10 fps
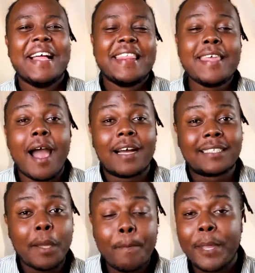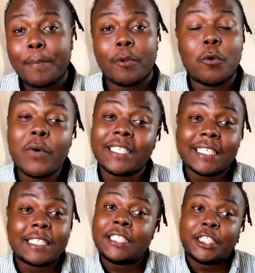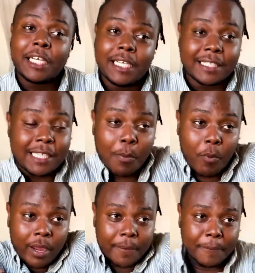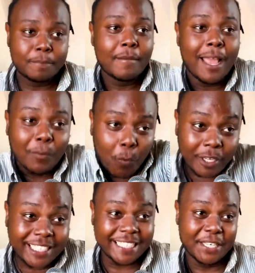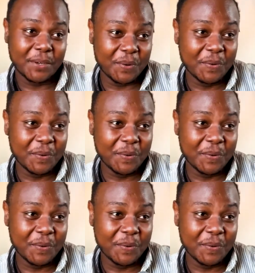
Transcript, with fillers: there are some people who are just chilling somewhere and watching you.